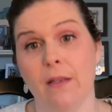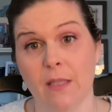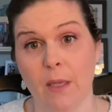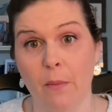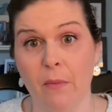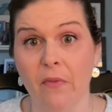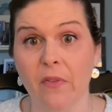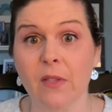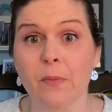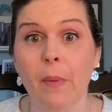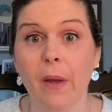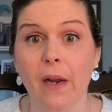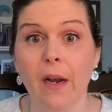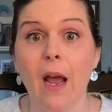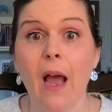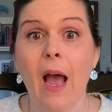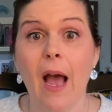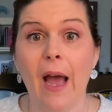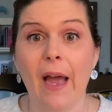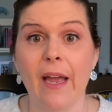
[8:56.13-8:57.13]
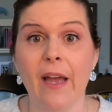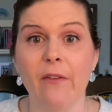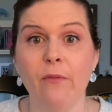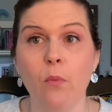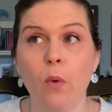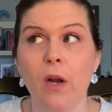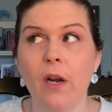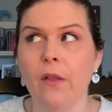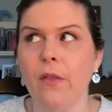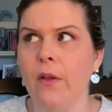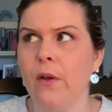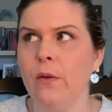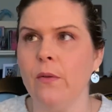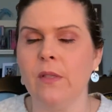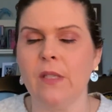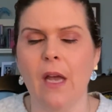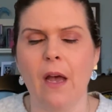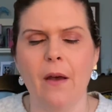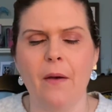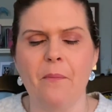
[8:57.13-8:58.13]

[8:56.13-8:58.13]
some of us, but I have one of those